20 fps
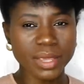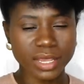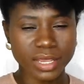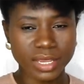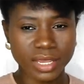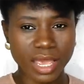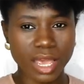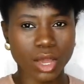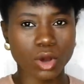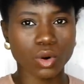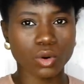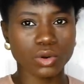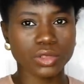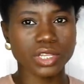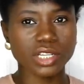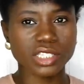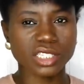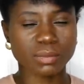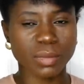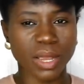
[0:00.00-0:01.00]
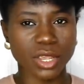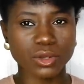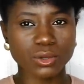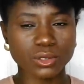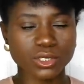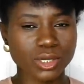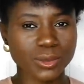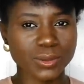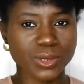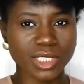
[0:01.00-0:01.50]
here on this my
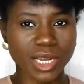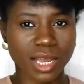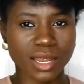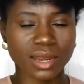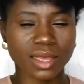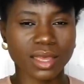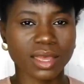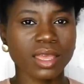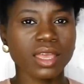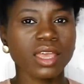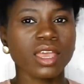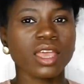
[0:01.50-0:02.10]
YouTube channel